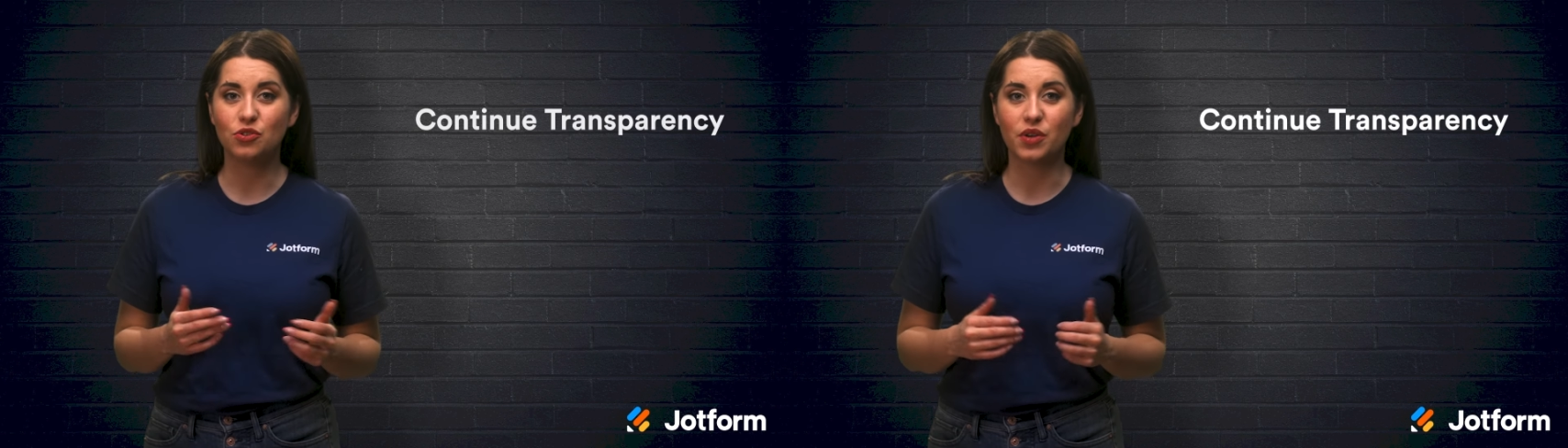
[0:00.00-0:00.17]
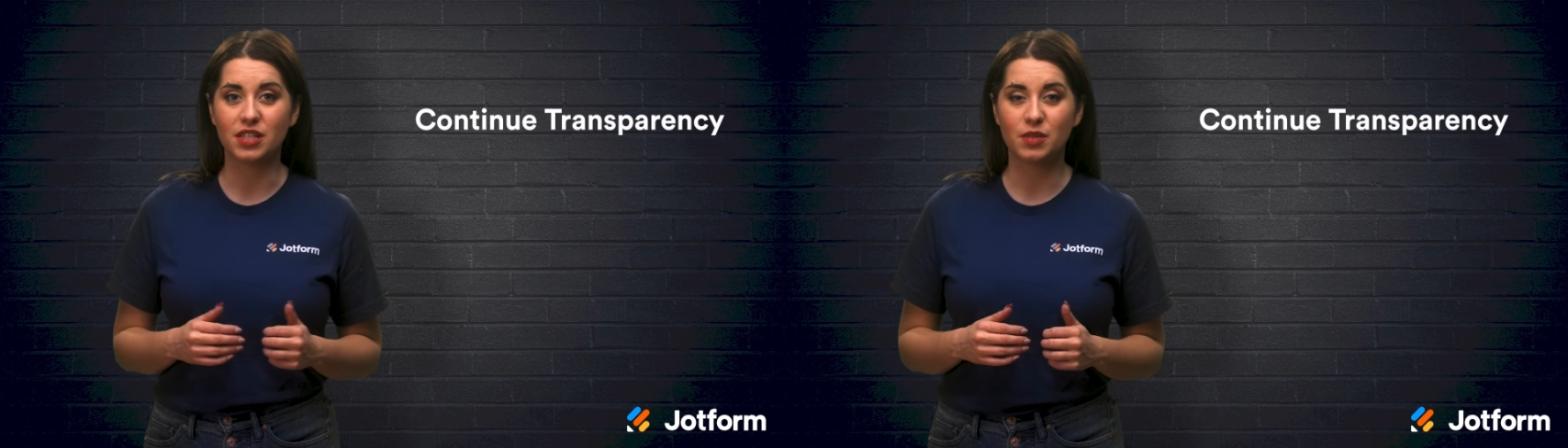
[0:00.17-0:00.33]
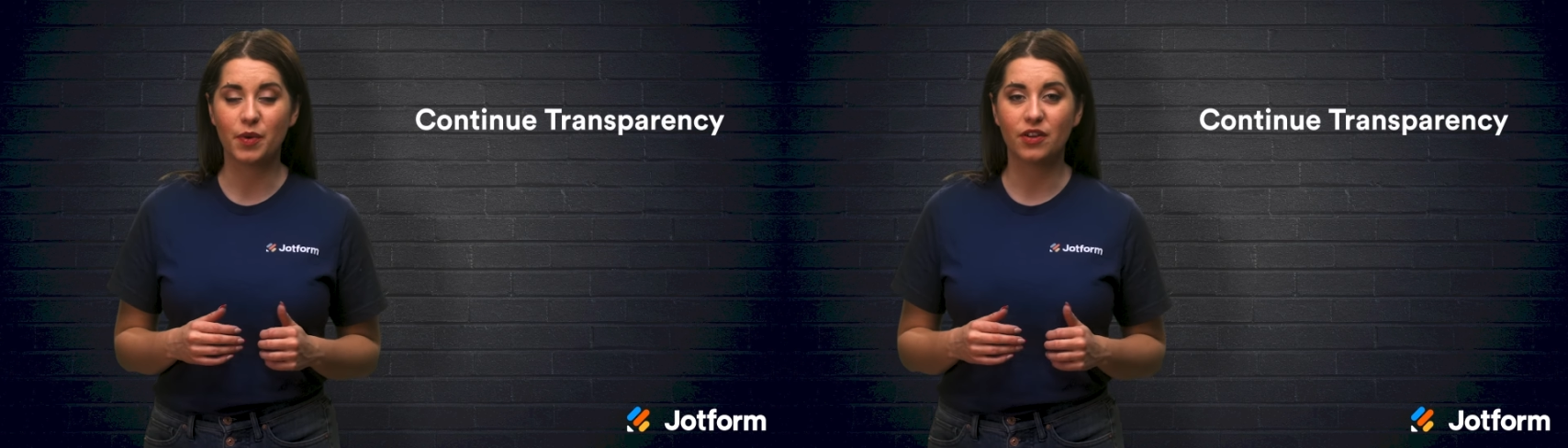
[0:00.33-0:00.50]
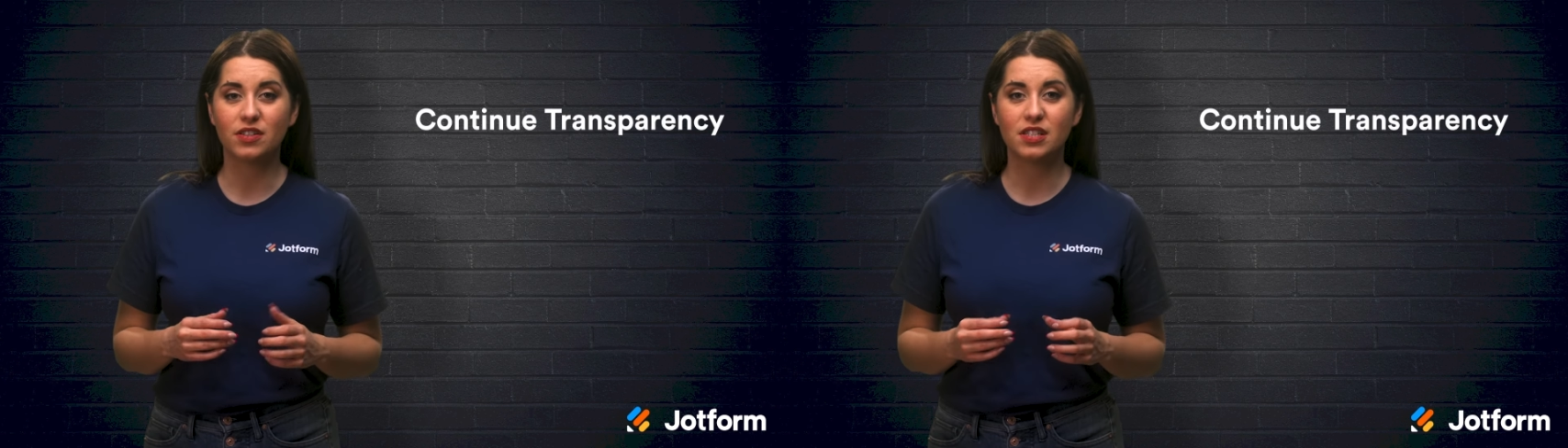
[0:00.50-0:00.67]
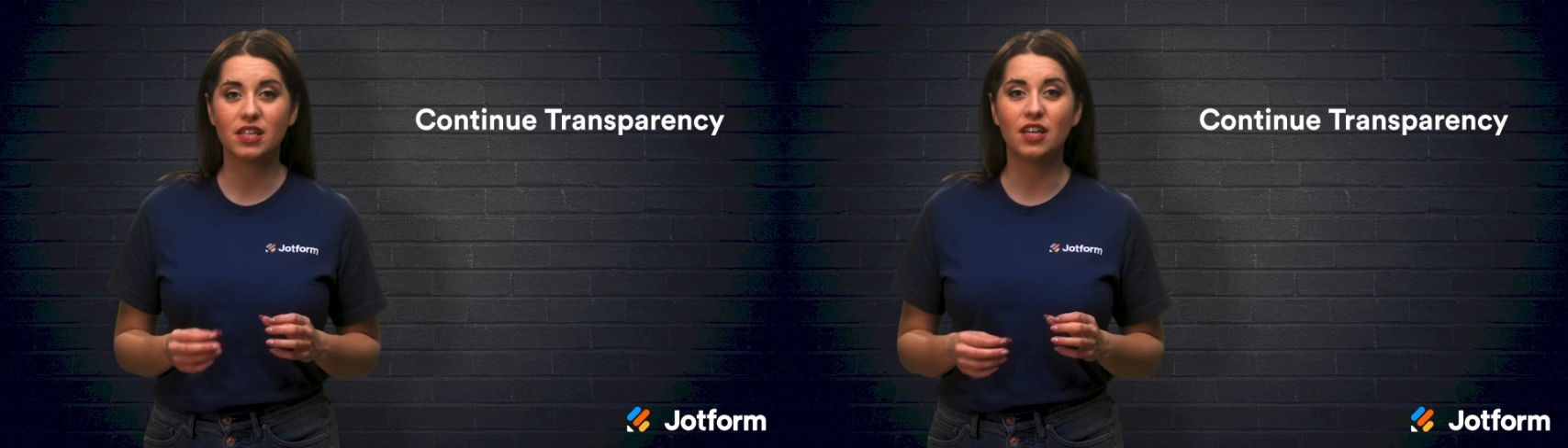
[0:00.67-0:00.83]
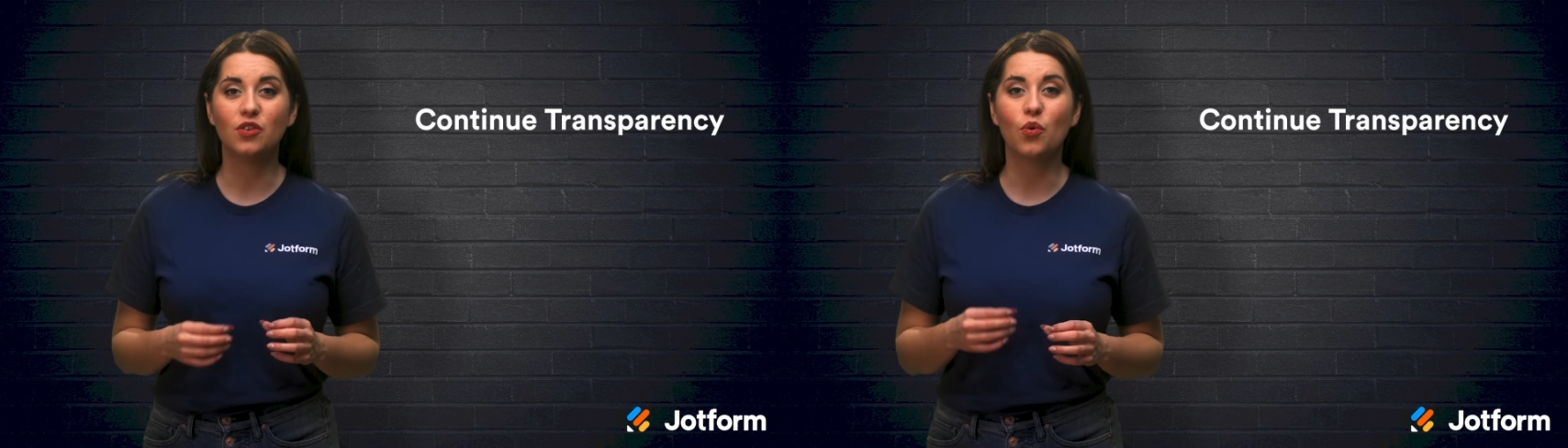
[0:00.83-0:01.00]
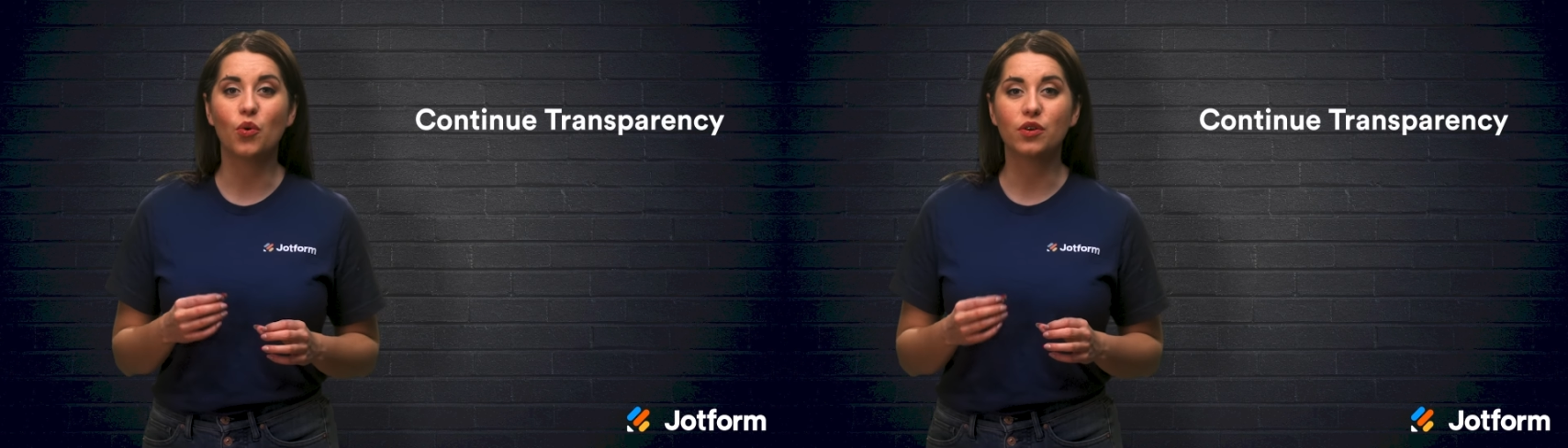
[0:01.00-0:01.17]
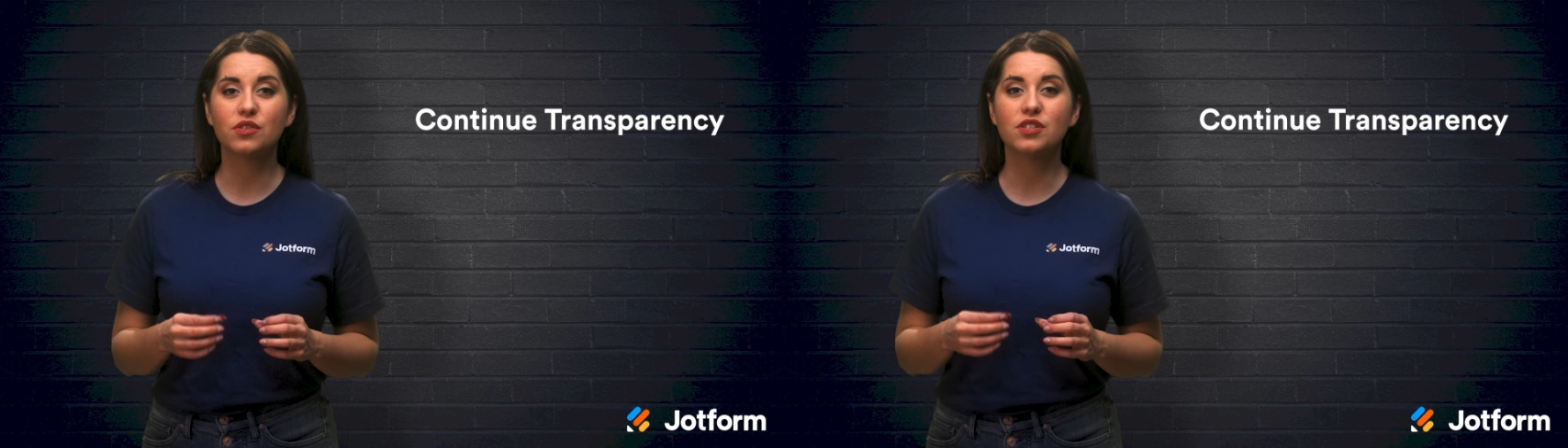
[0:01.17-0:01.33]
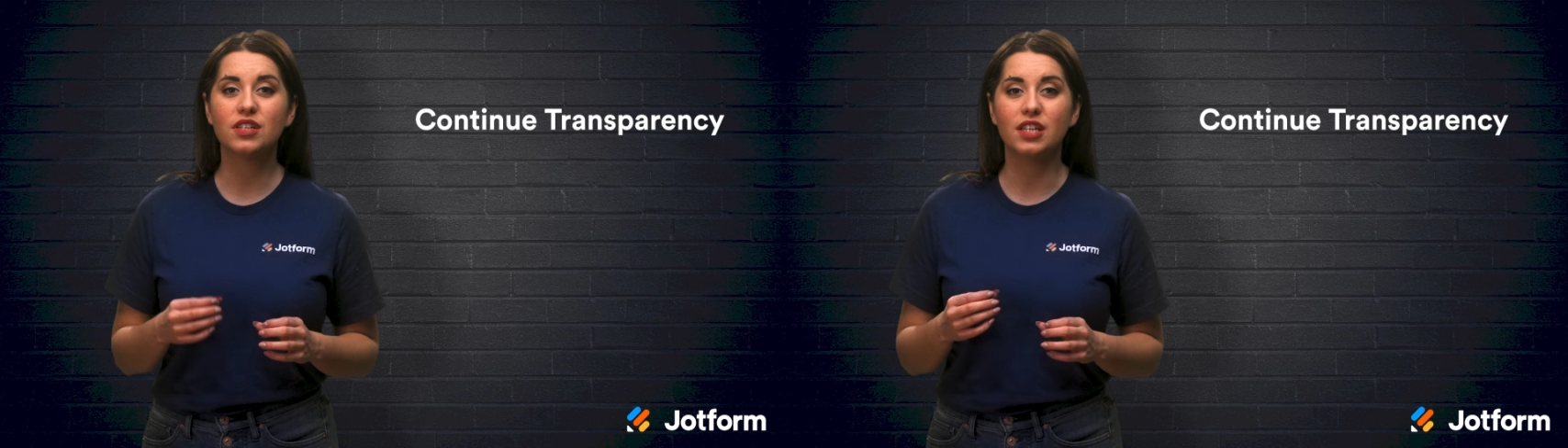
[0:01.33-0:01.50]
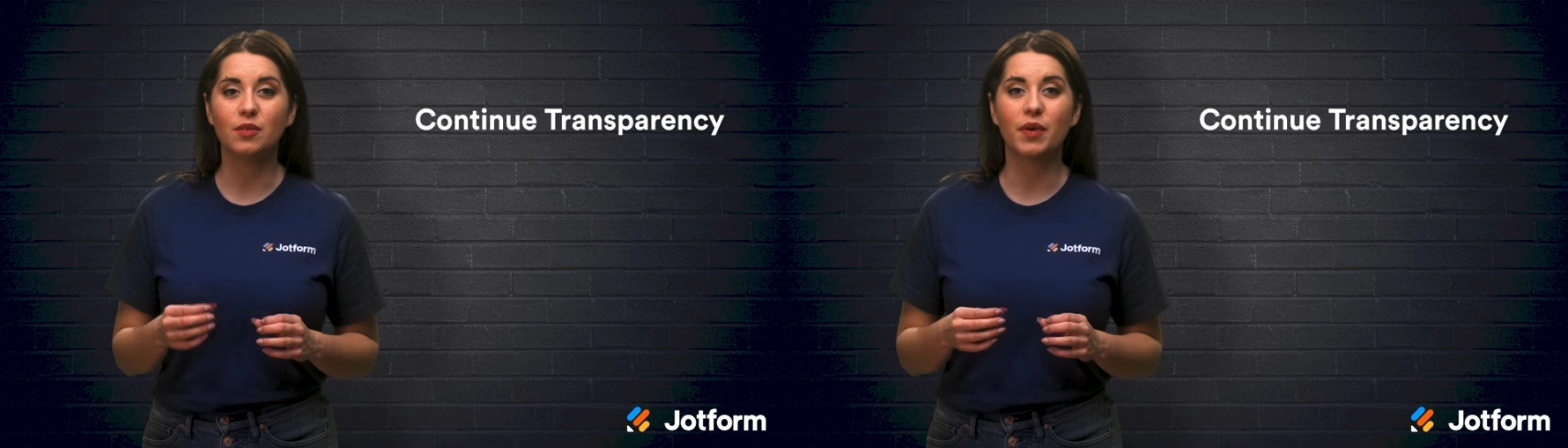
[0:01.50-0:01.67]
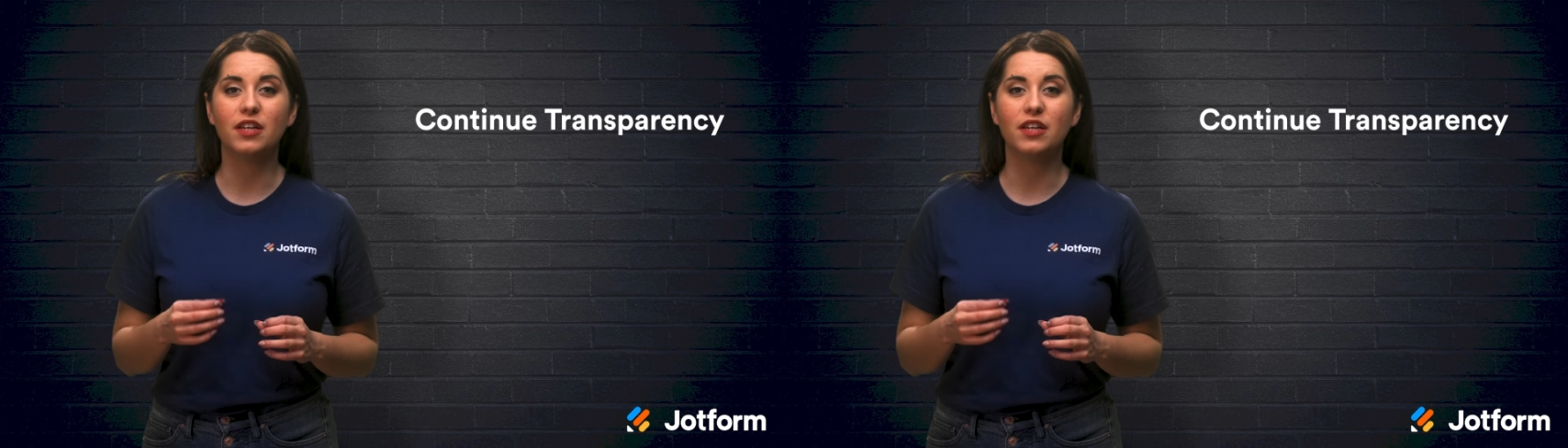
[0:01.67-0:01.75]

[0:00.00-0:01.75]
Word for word: transparency in order to keep